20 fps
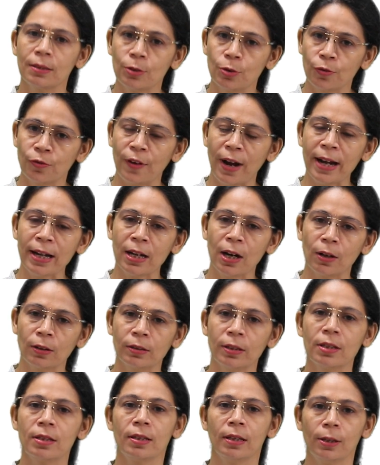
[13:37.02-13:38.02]
to find
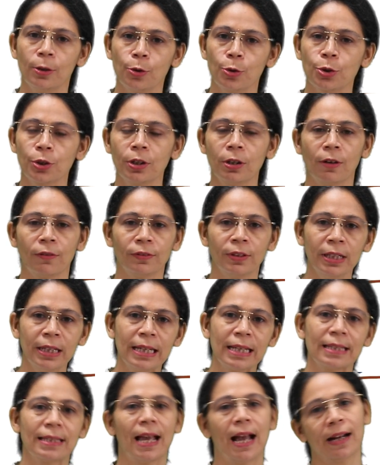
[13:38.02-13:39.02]
out the solution of
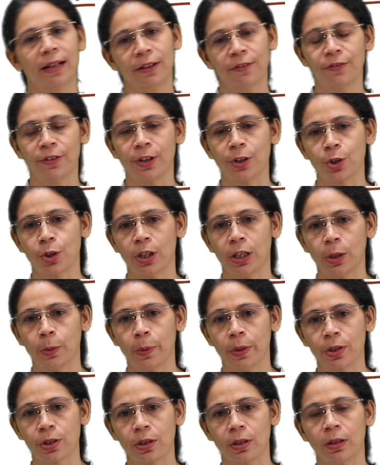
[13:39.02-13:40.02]
the exact differential
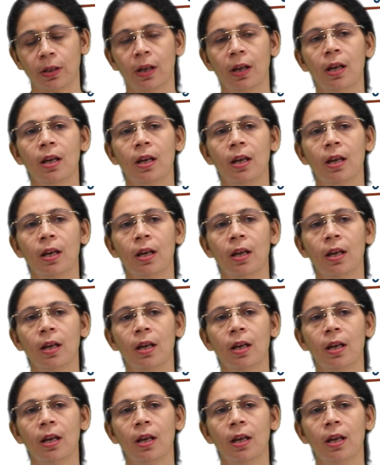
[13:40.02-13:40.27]
equation.